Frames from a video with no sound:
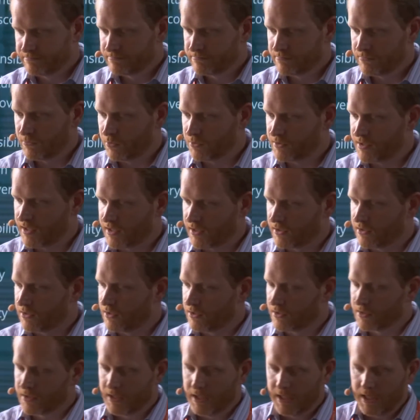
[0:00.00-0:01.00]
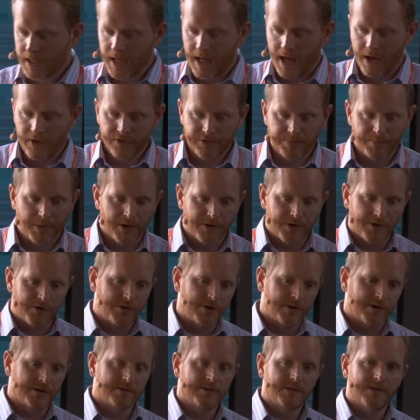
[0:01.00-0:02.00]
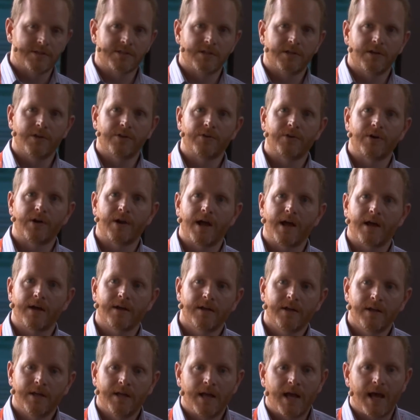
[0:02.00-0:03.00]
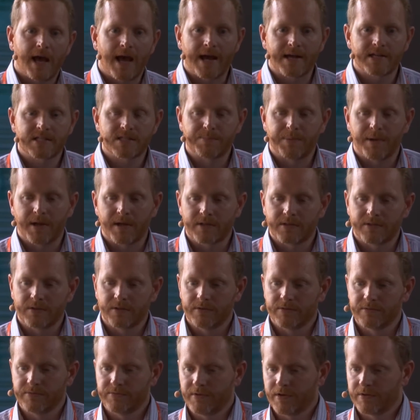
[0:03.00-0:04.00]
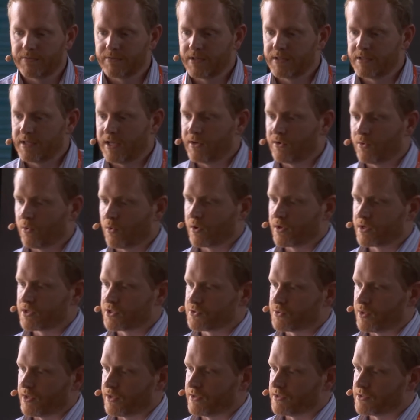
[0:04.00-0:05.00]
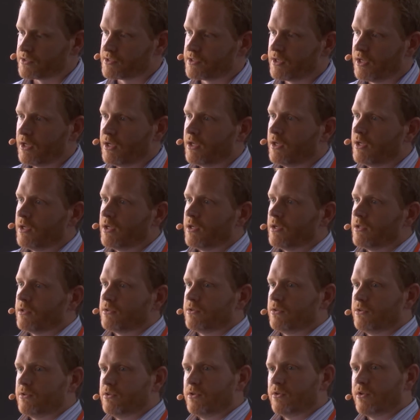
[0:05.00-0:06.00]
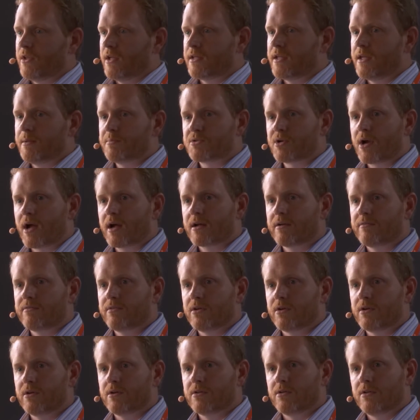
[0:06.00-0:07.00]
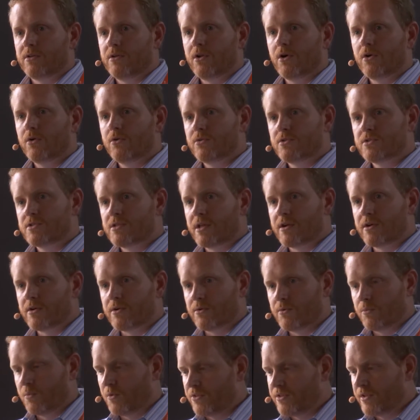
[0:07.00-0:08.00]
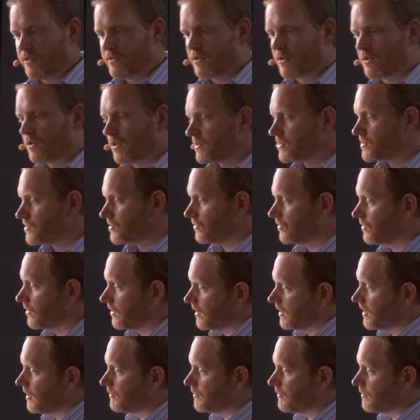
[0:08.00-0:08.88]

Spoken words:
We'll take a look. Health monitoring is another aspect of container orchestrators. Do they keep track of the nodes that are within the cluster? Do they keep